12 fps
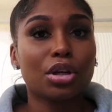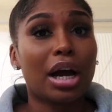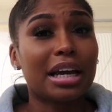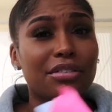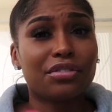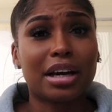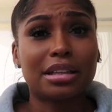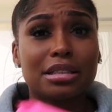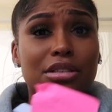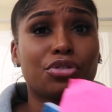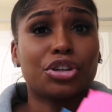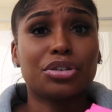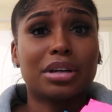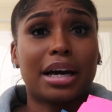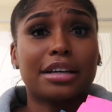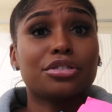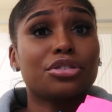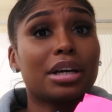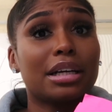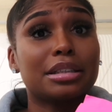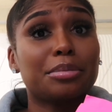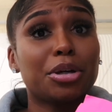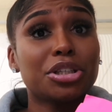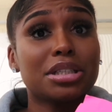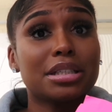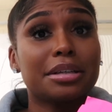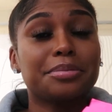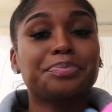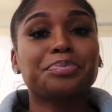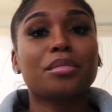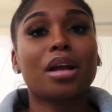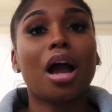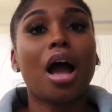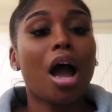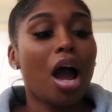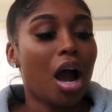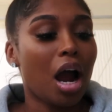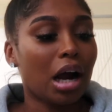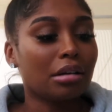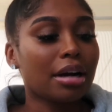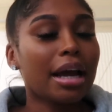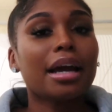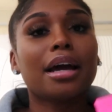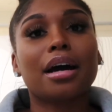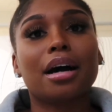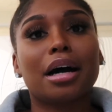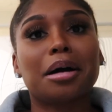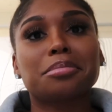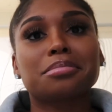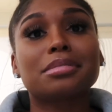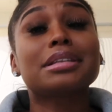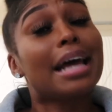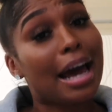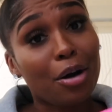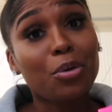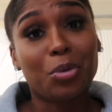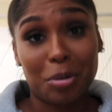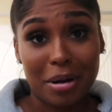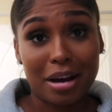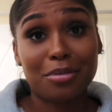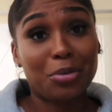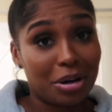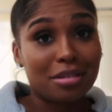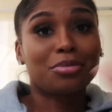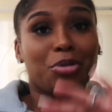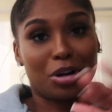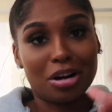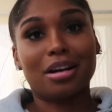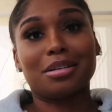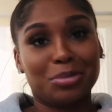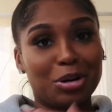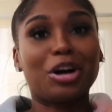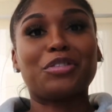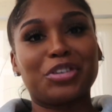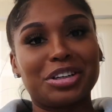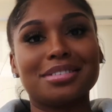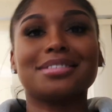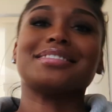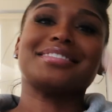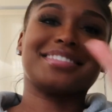I can find this for you guys so you guys can purchase it. All right. Now we're gone. We're gone for good.